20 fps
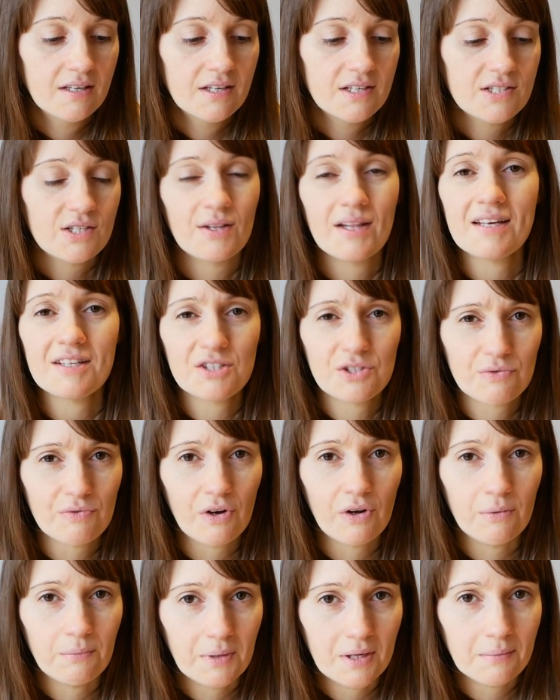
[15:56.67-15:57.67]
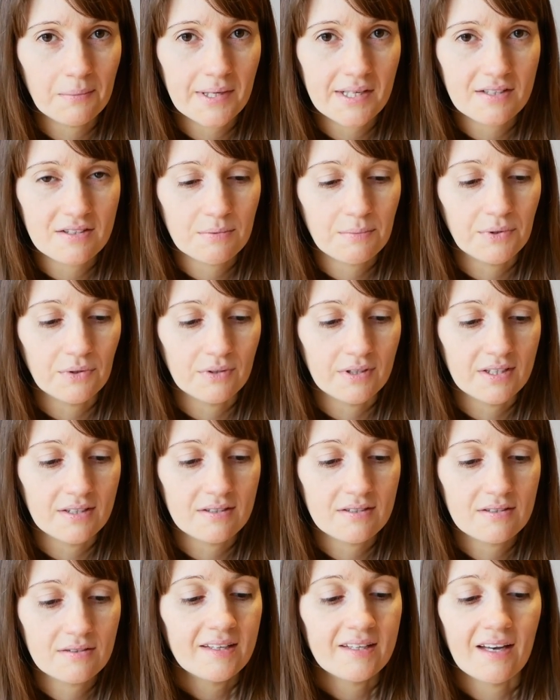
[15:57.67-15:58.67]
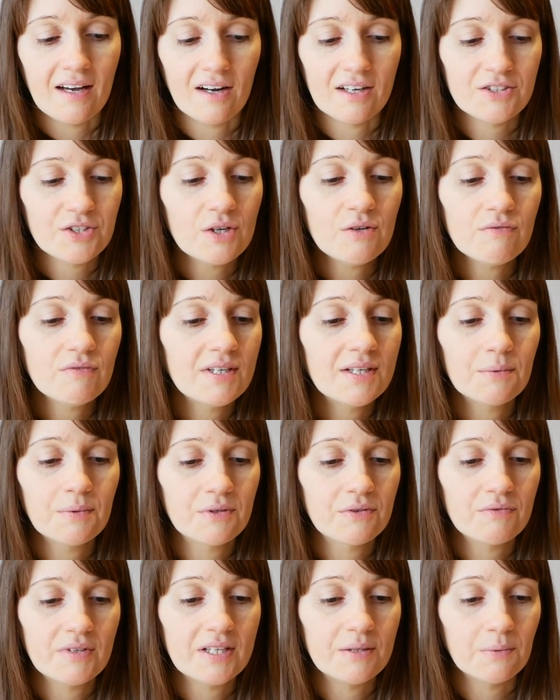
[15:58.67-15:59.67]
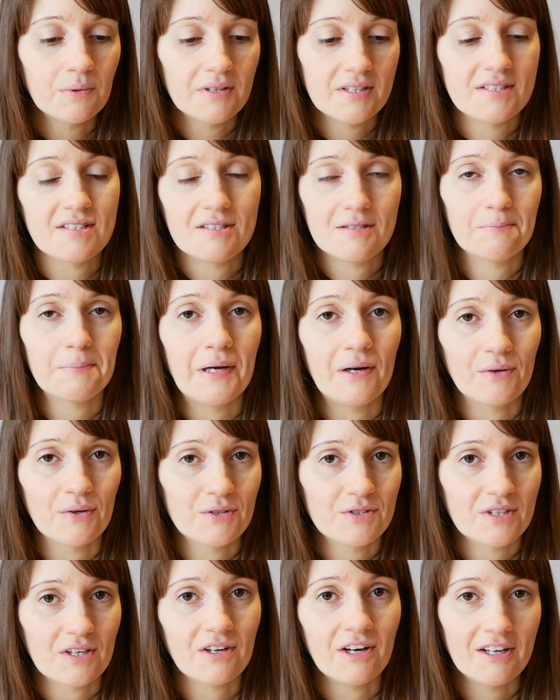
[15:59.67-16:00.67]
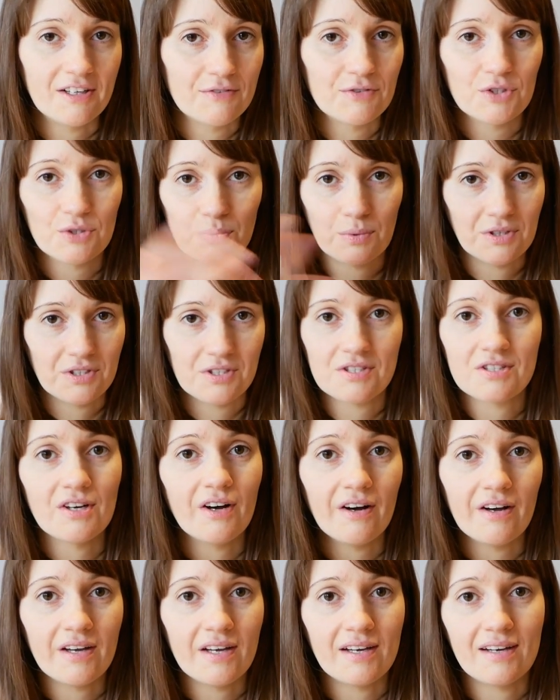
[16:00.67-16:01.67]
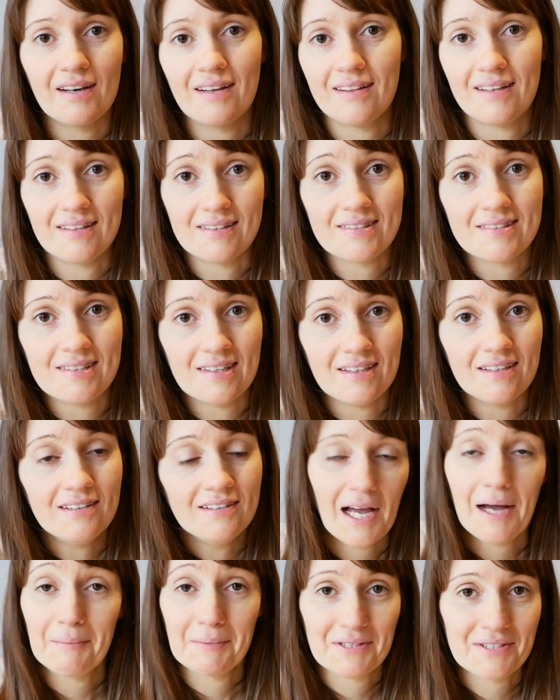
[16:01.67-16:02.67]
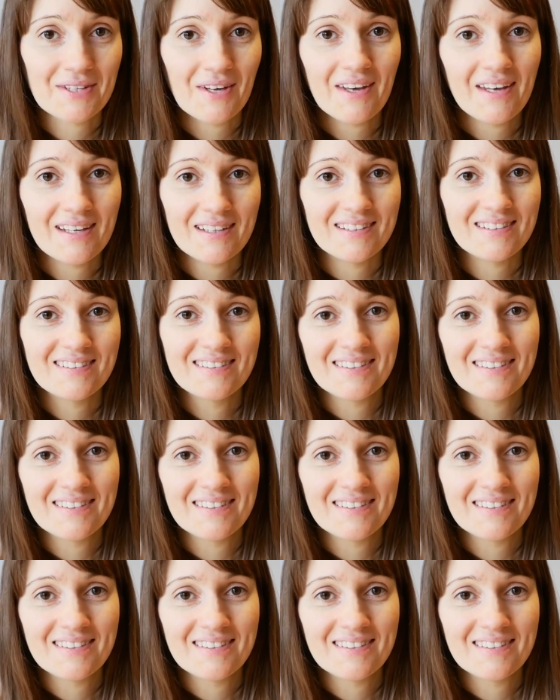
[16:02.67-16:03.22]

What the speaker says: So that's thrown me a bit, to be honest. Yeah, I don't really want to read what this is about because I kind of just want to start it and then see. I'm excited.